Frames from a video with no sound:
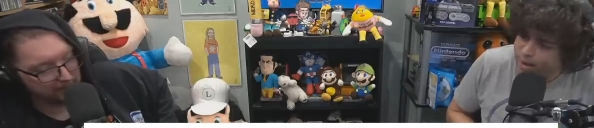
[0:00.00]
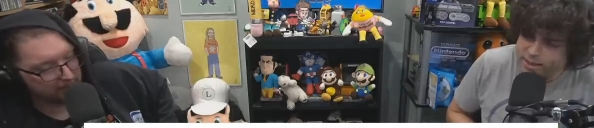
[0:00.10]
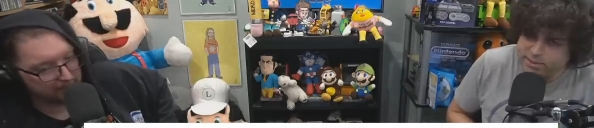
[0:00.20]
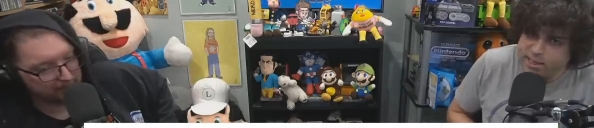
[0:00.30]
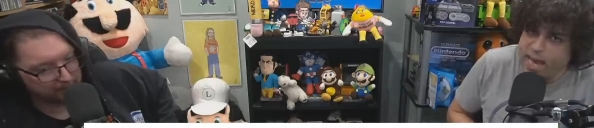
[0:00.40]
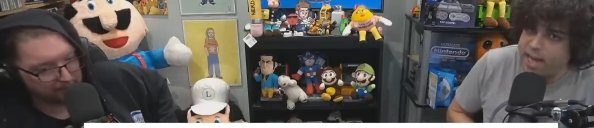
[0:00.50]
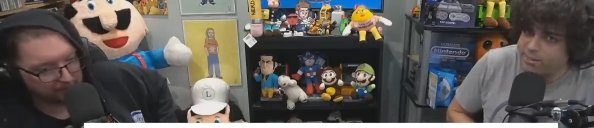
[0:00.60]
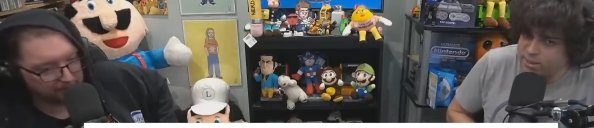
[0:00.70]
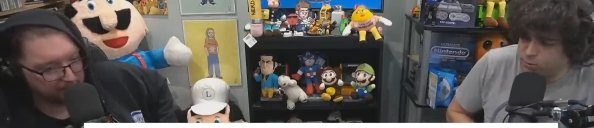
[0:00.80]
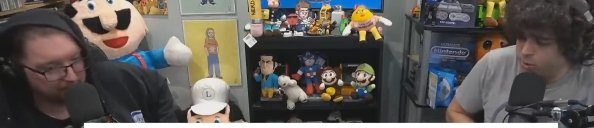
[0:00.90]
Speaker 1: is
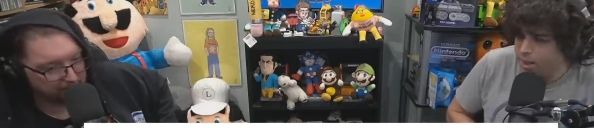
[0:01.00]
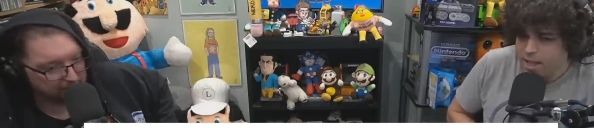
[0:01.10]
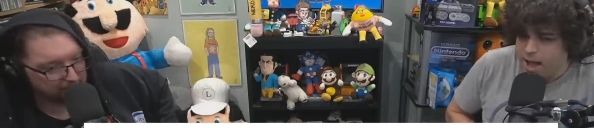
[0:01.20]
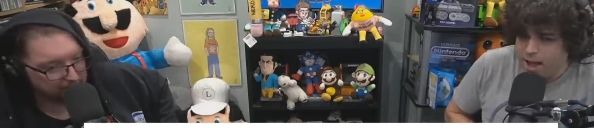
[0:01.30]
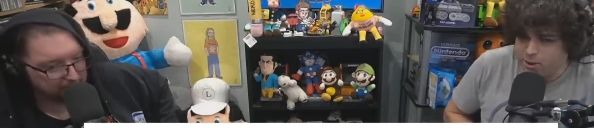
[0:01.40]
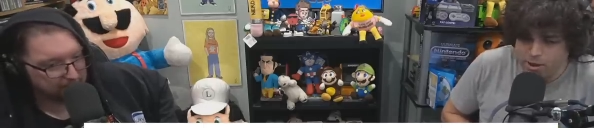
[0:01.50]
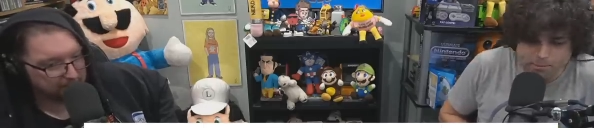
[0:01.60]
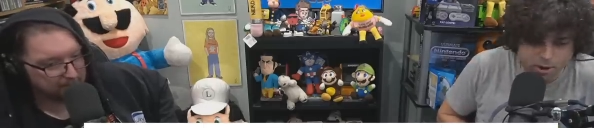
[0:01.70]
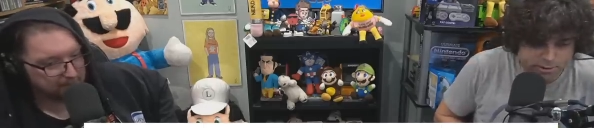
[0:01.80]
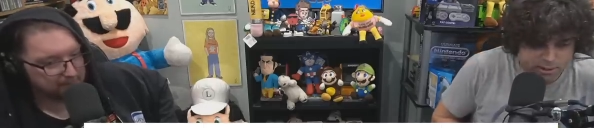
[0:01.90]
that? These were I could have
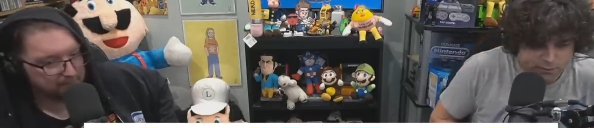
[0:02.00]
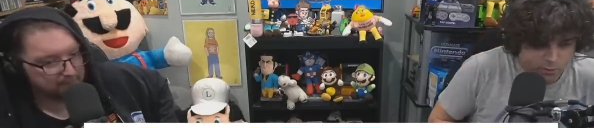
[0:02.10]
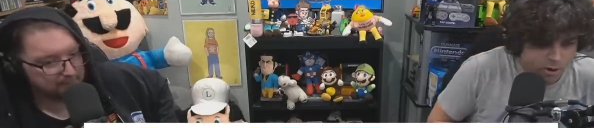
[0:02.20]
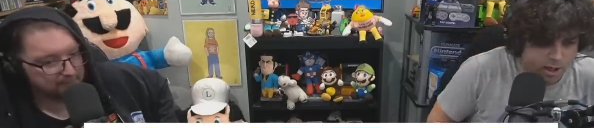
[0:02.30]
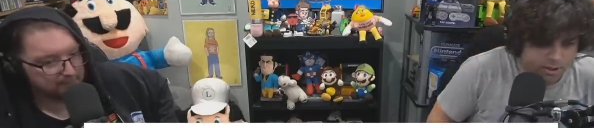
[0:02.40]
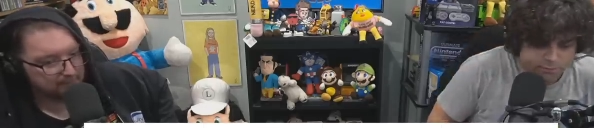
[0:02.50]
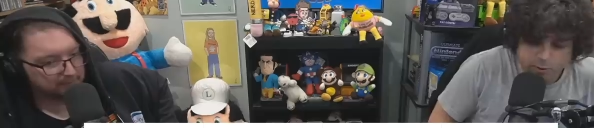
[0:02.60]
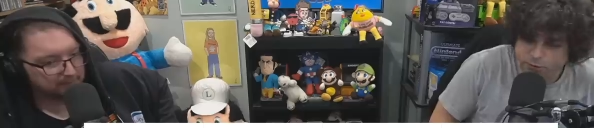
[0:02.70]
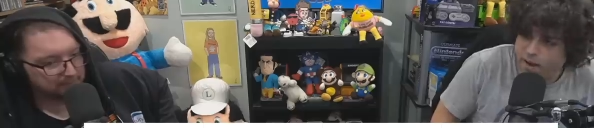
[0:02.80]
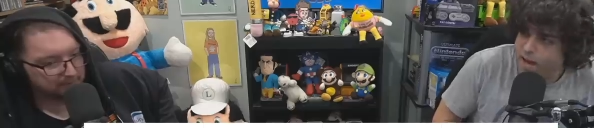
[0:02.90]
bought this for for
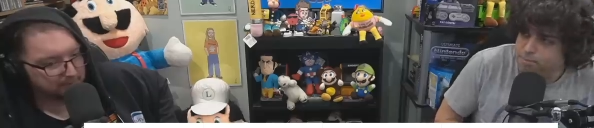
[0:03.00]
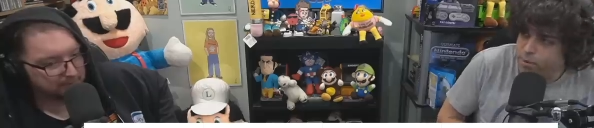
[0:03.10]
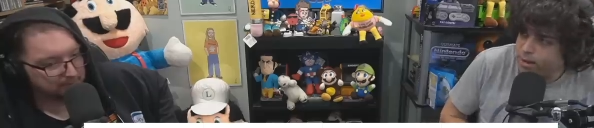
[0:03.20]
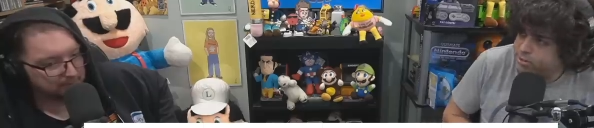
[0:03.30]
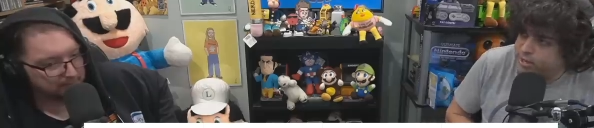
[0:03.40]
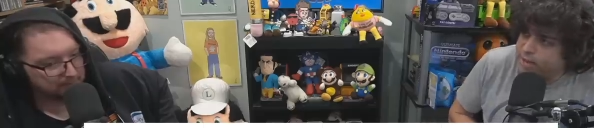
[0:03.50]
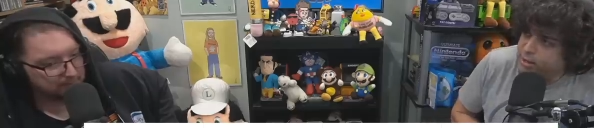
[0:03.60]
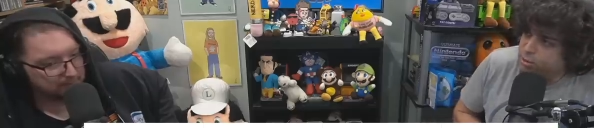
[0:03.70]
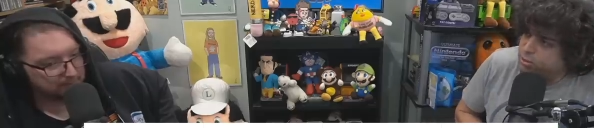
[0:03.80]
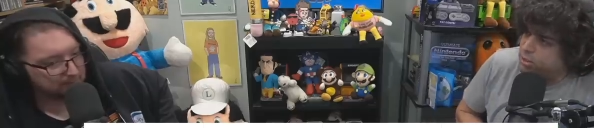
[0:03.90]
five bucks ten
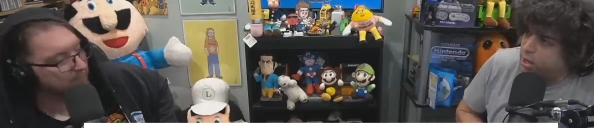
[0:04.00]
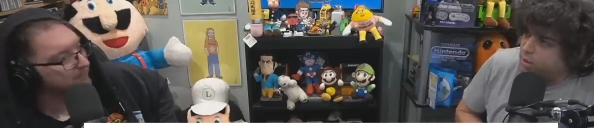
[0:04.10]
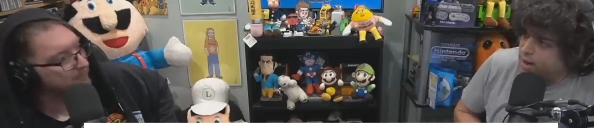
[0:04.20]
years ago, and